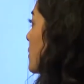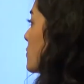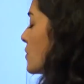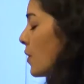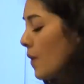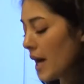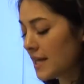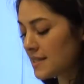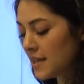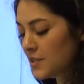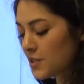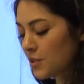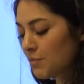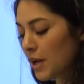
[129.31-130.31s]
So I
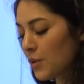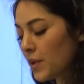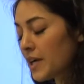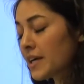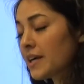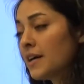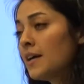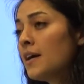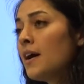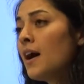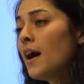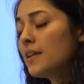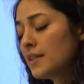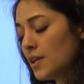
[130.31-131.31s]
center my work
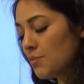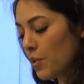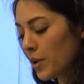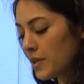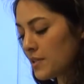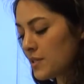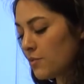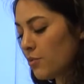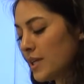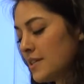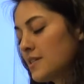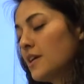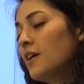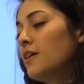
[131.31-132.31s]
on the importance of what
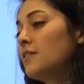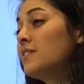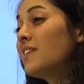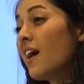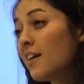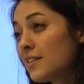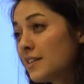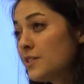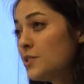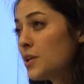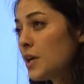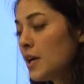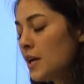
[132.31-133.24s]
is called knowledge,